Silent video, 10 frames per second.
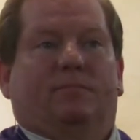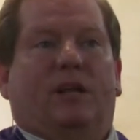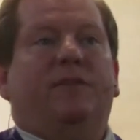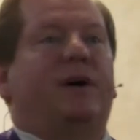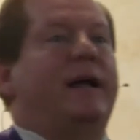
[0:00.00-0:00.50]

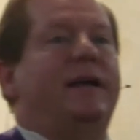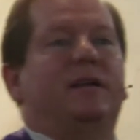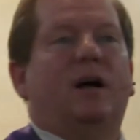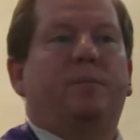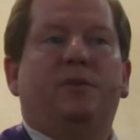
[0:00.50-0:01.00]
If I ended
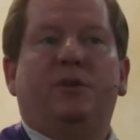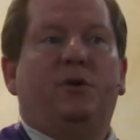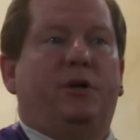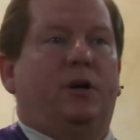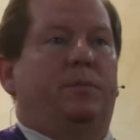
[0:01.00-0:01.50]
up in the
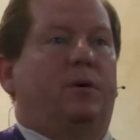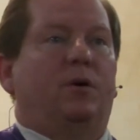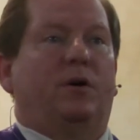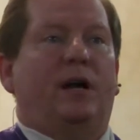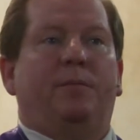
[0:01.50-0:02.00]
nuclear
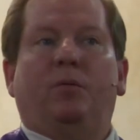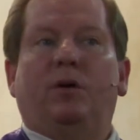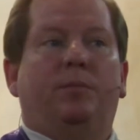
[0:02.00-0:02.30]
program, it would have